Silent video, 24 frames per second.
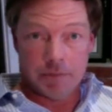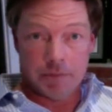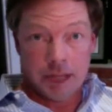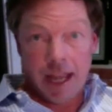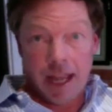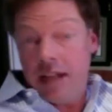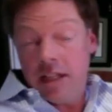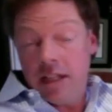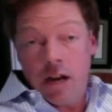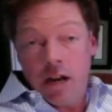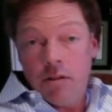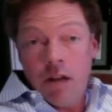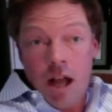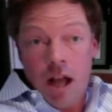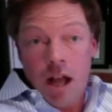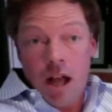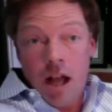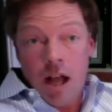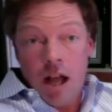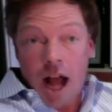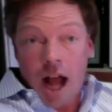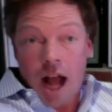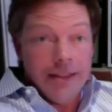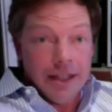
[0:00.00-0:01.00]
And you know,
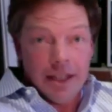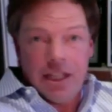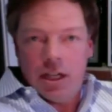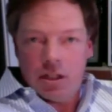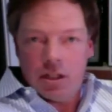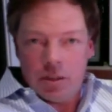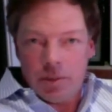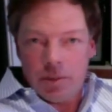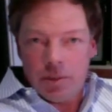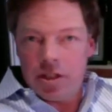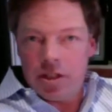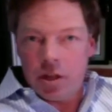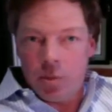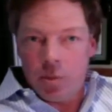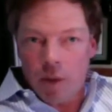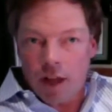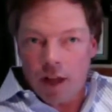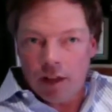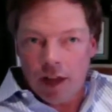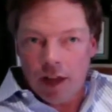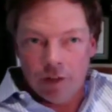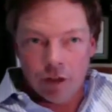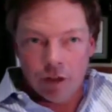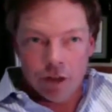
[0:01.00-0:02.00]
ideally, you know, it depends on
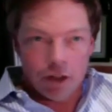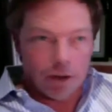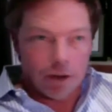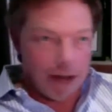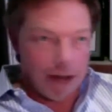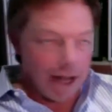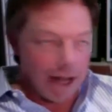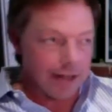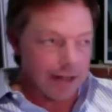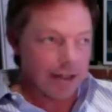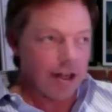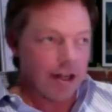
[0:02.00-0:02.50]
what level you're at in